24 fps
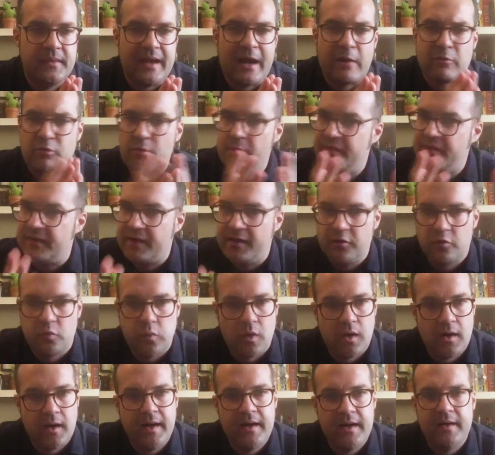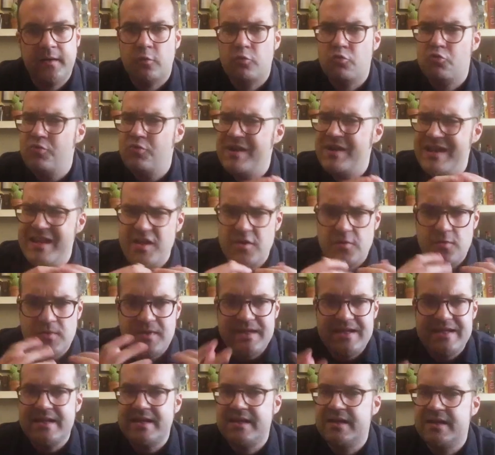aromatized wine, really
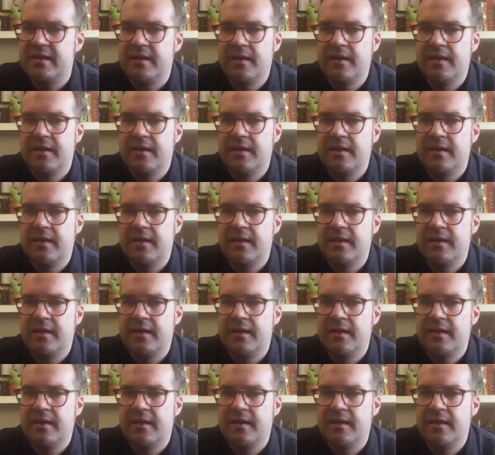unique.